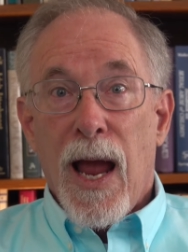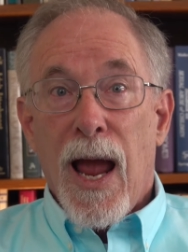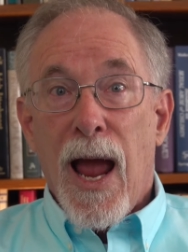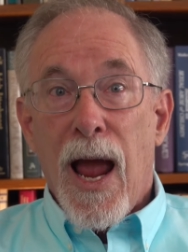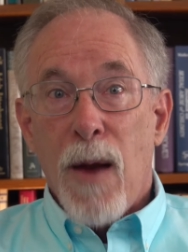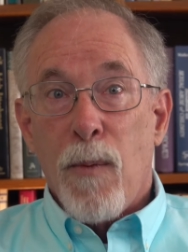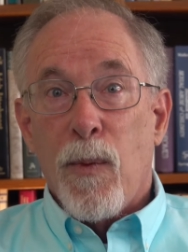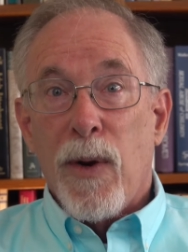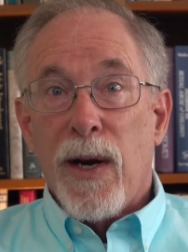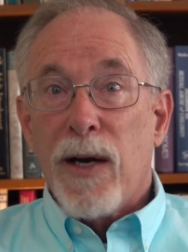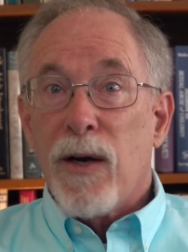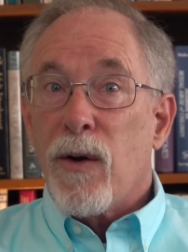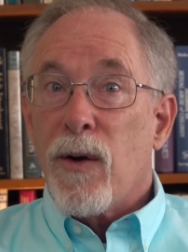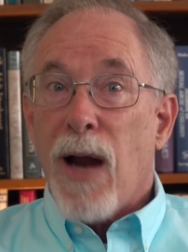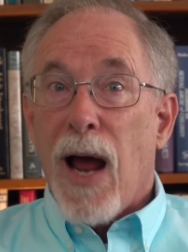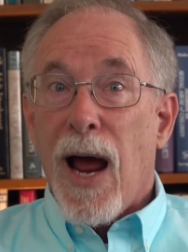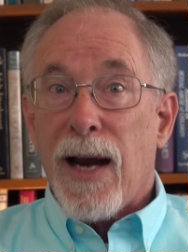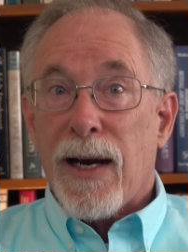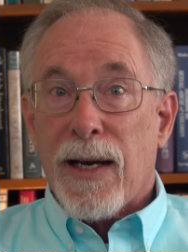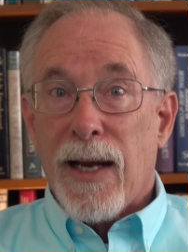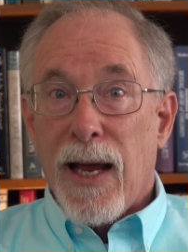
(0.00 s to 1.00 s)
and we do
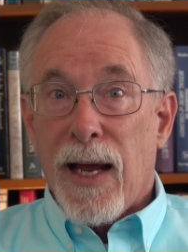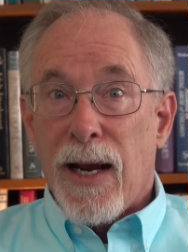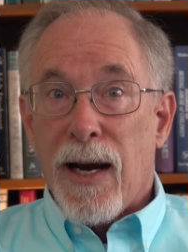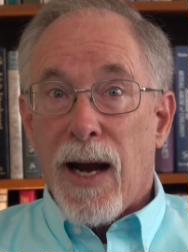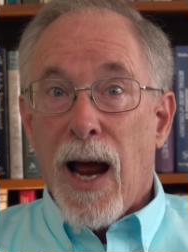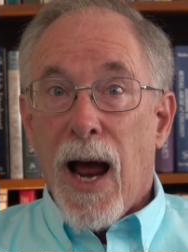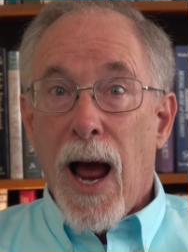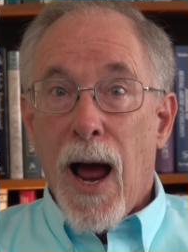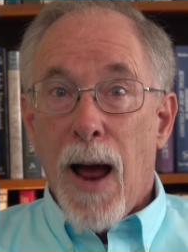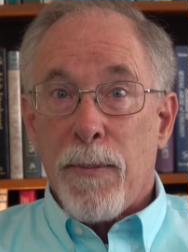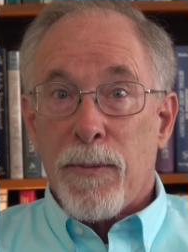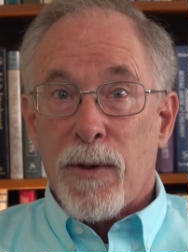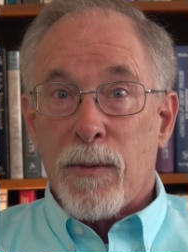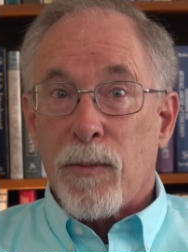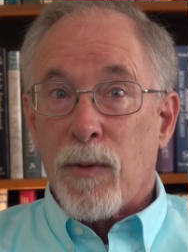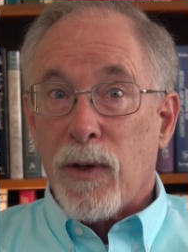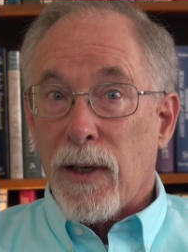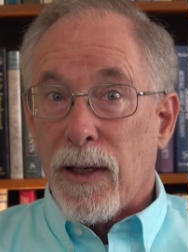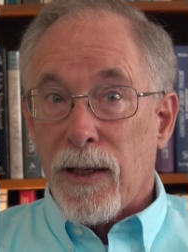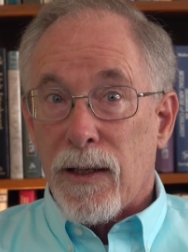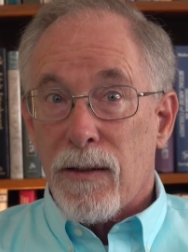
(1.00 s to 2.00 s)
not get
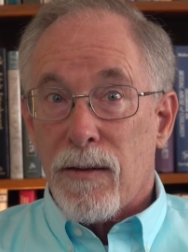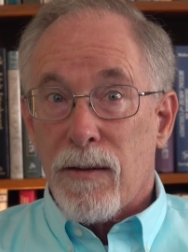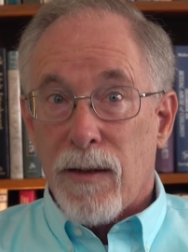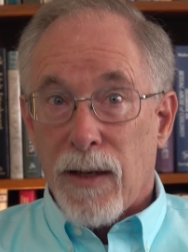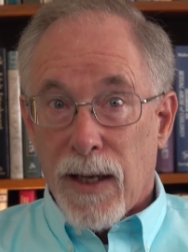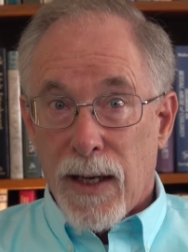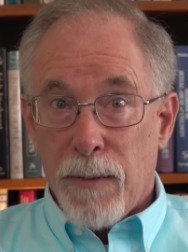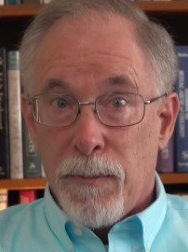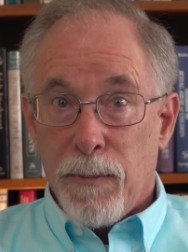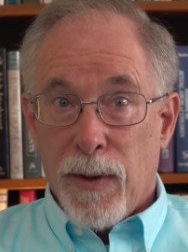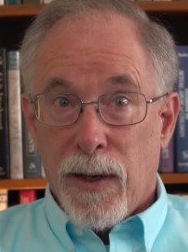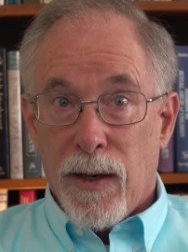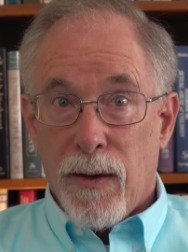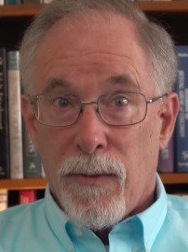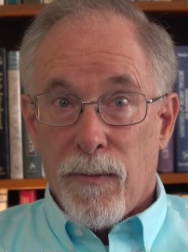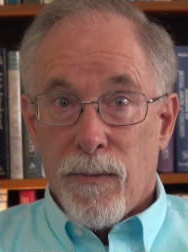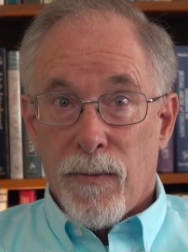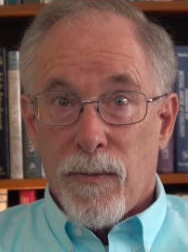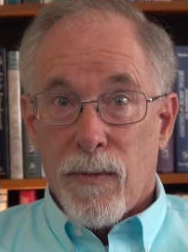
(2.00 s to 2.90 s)
optimally sleepy.